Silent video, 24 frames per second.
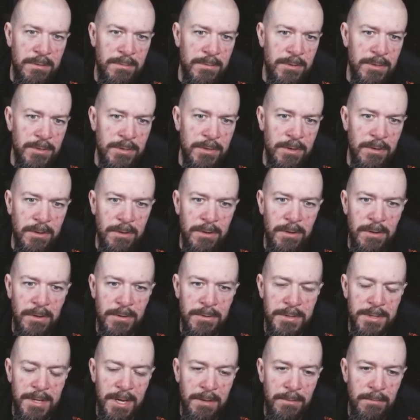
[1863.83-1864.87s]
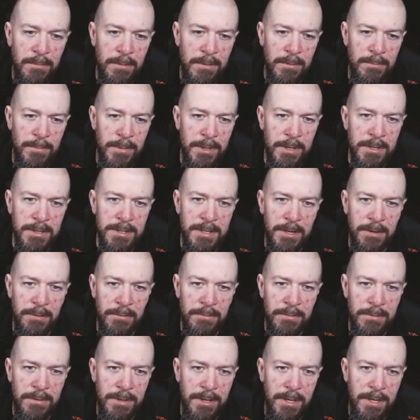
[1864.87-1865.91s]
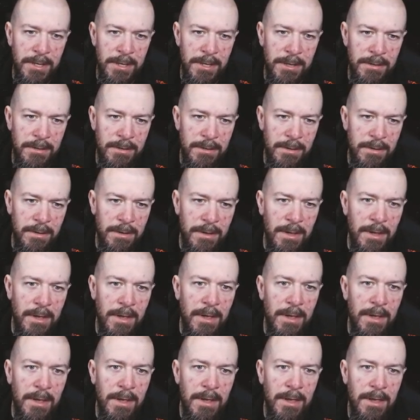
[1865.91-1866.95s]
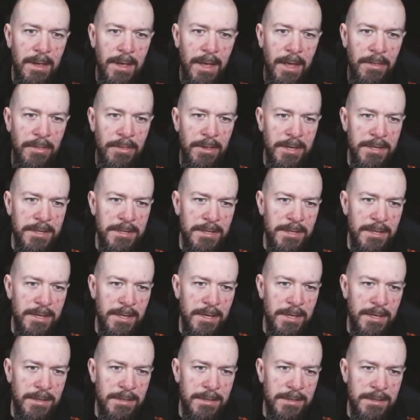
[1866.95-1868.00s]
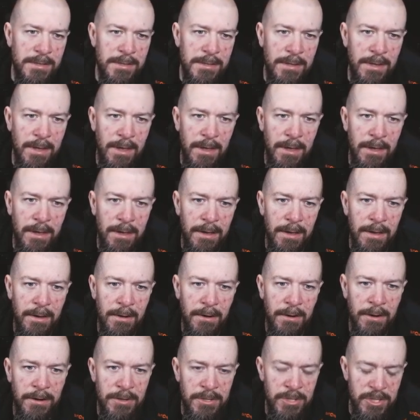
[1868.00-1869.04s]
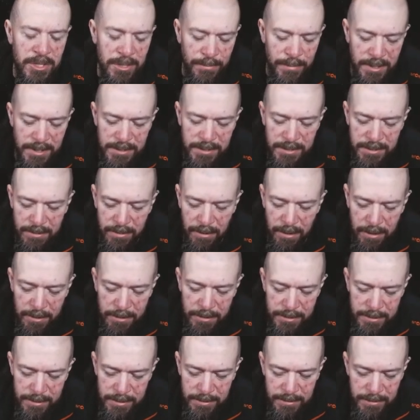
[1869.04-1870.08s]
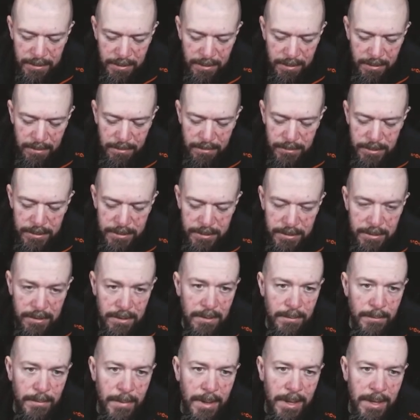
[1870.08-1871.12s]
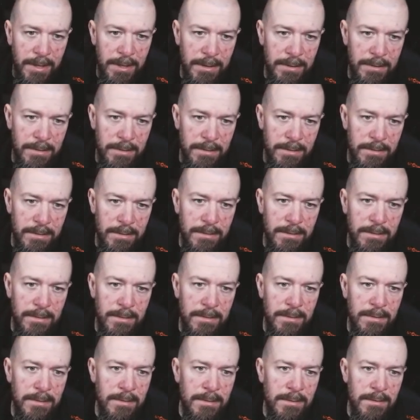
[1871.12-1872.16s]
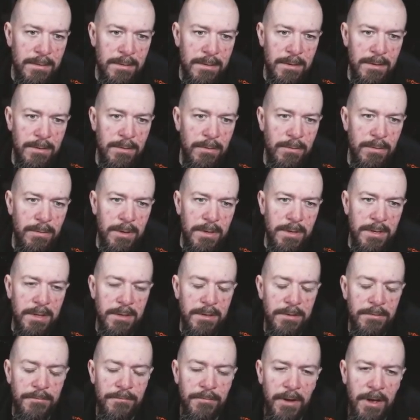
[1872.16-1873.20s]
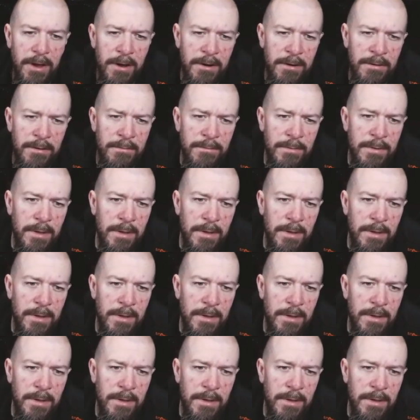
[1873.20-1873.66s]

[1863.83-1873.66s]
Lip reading: I'm just gonna close that one because I don't need it. And this is the RGB stars. So just gonna make it a new identifier.